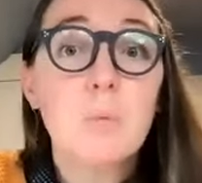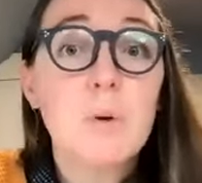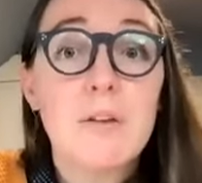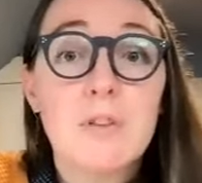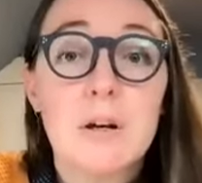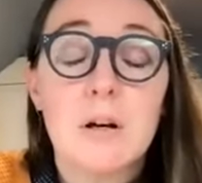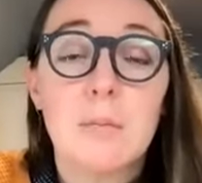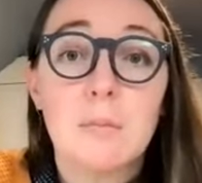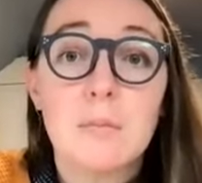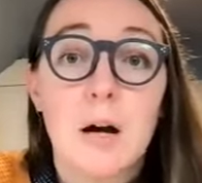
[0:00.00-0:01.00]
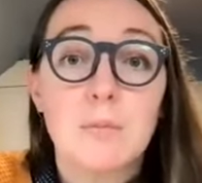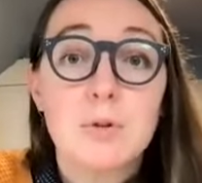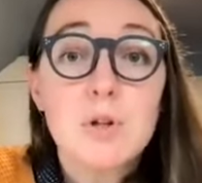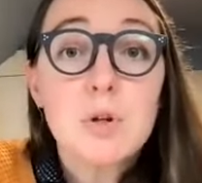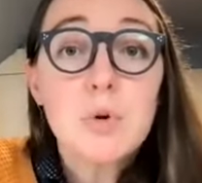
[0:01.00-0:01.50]
We have the um,
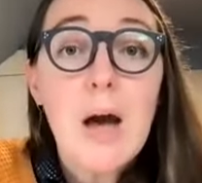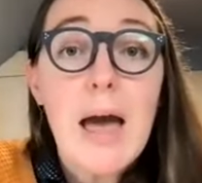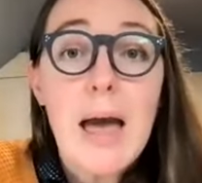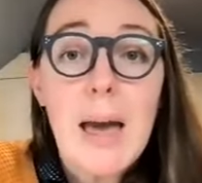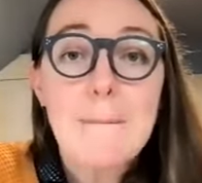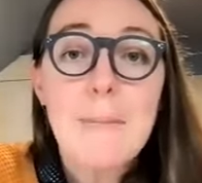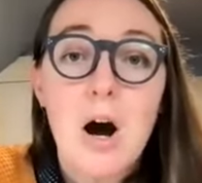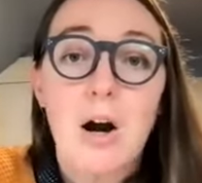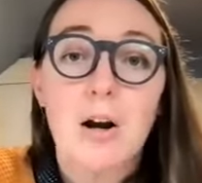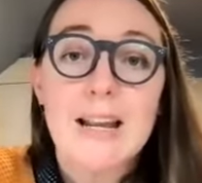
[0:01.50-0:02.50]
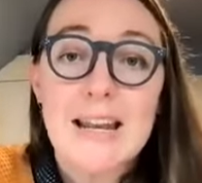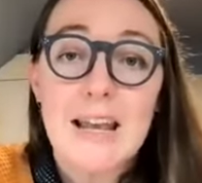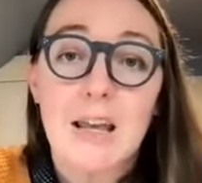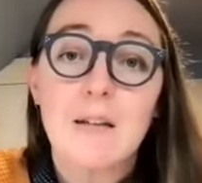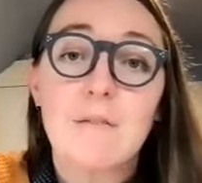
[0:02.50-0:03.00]
two
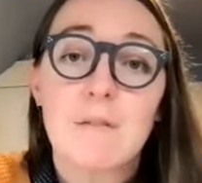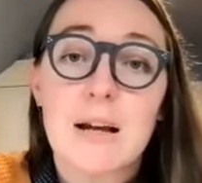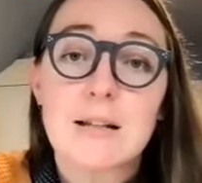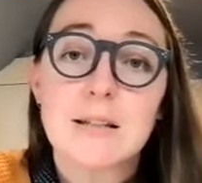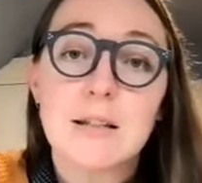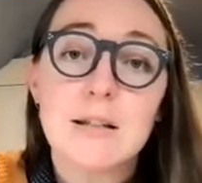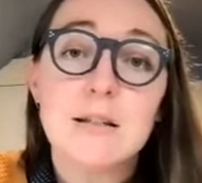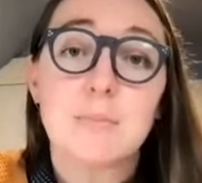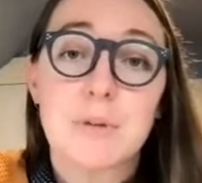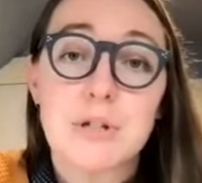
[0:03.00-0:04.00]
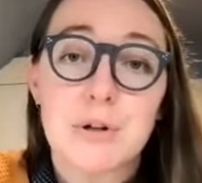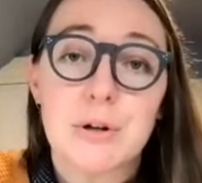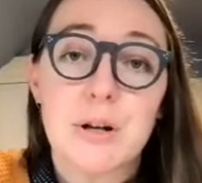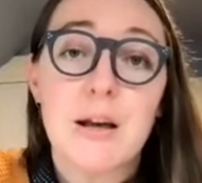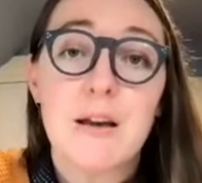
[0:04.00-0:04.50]
mRNA vaccines,
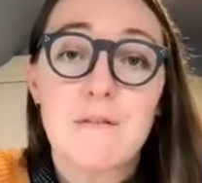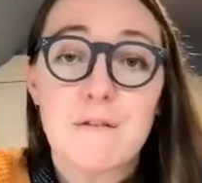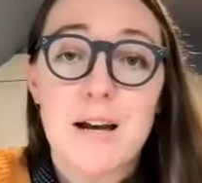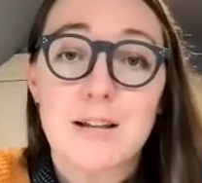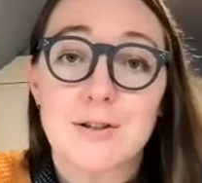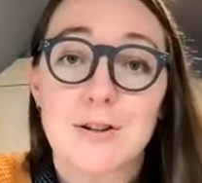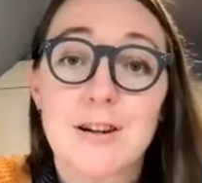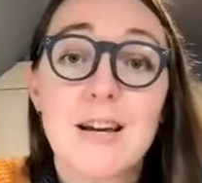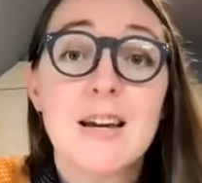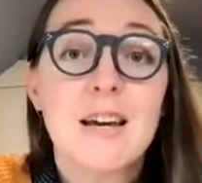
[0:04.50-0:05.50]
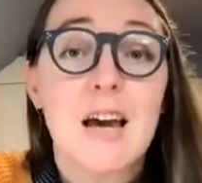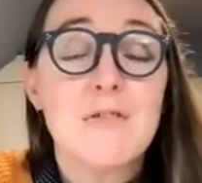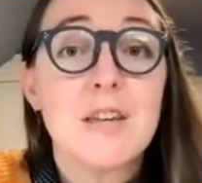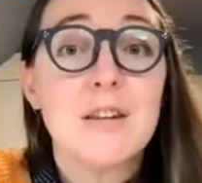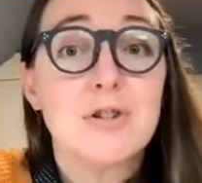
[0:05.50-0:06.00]
Moderna and Pfizer,
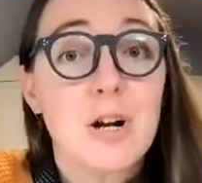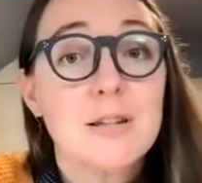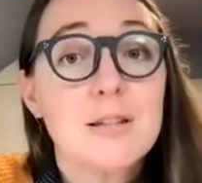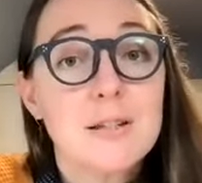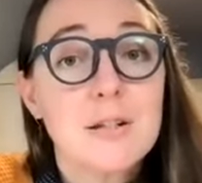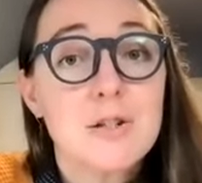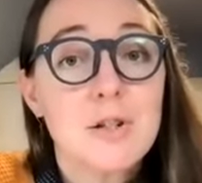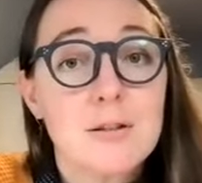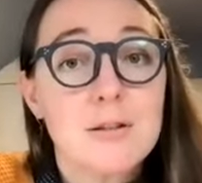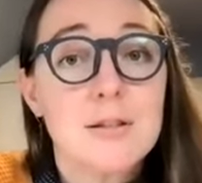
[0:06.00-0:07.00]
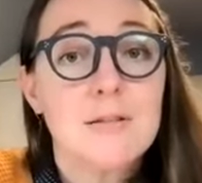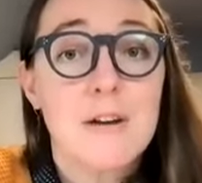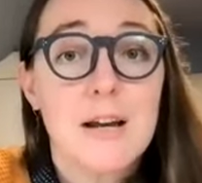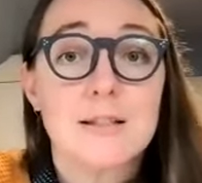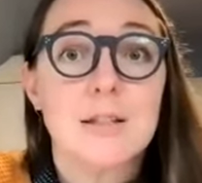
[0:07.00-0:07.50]
and then Johnson & Johnson
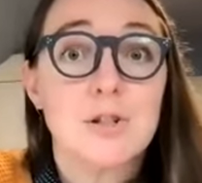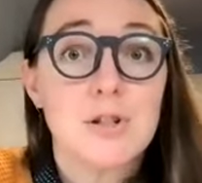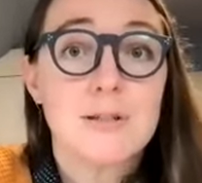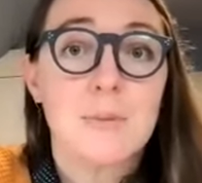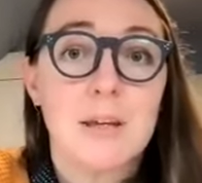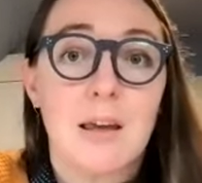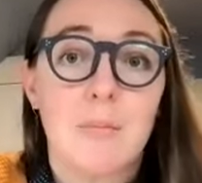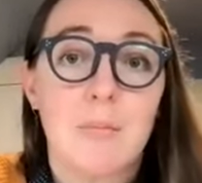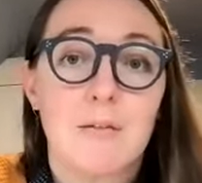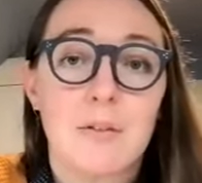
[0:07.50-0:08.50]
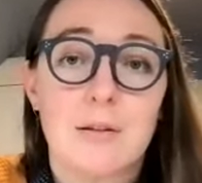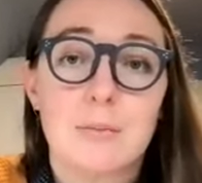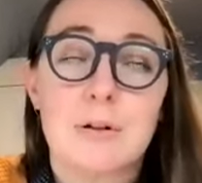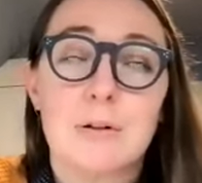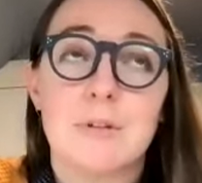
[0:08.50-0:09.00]
vaccine just became
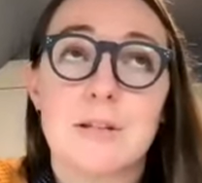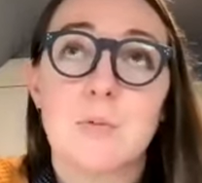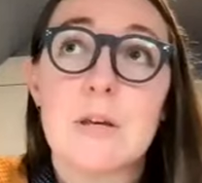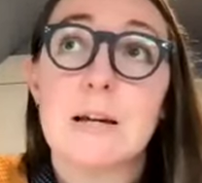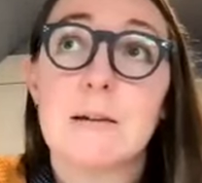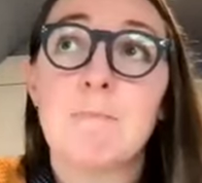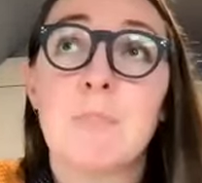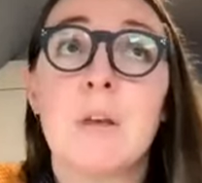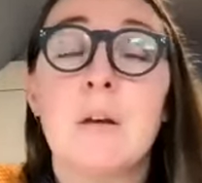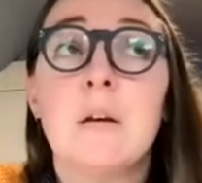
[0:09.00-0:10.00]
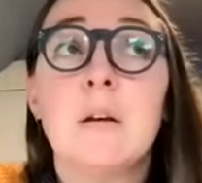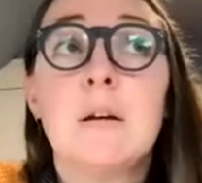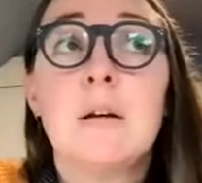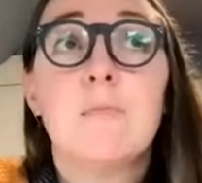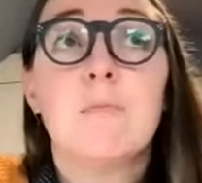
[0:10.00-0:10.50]
available this week.
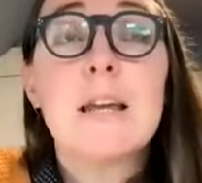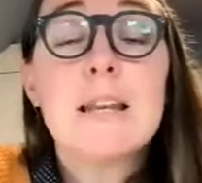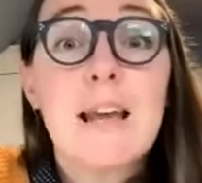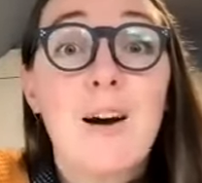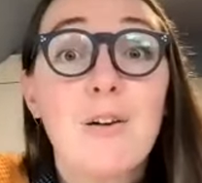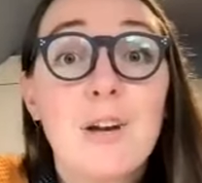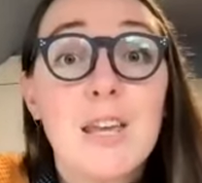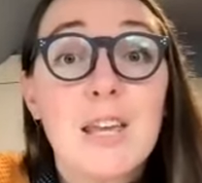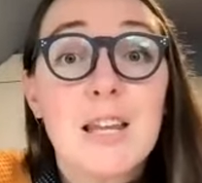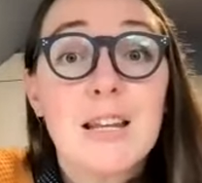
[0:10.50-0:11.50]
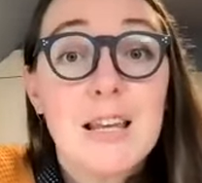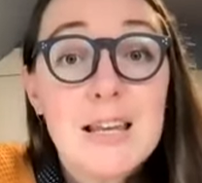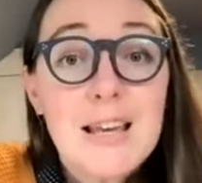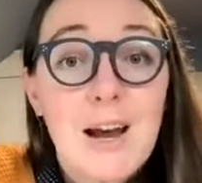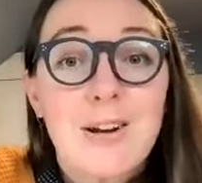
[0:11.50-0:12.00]
Right now in
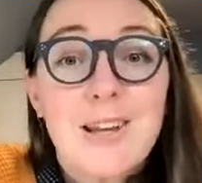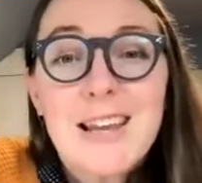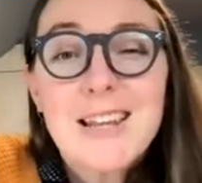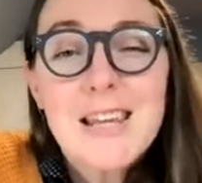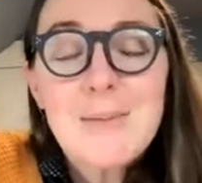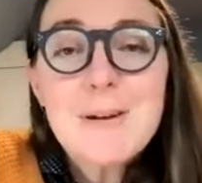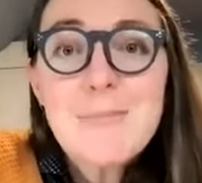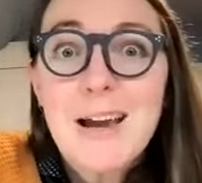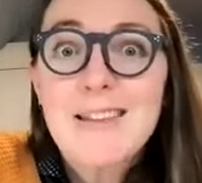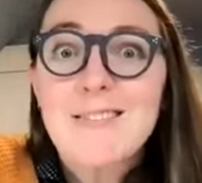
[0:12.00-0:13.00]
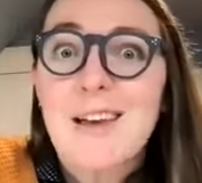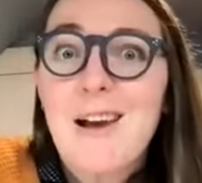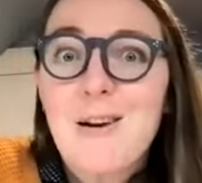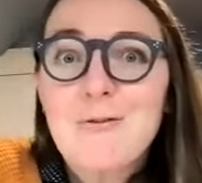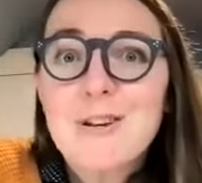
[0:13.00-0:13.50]
King County, and keep in mind that
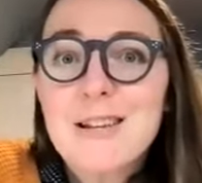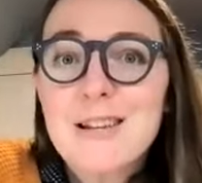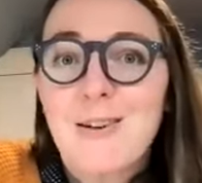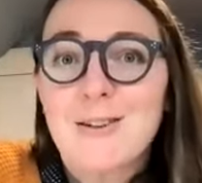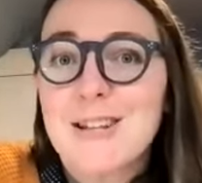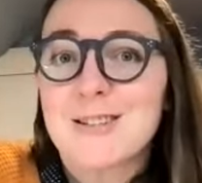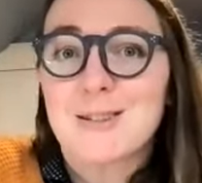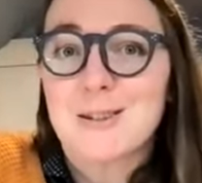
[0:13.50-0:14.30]
every county is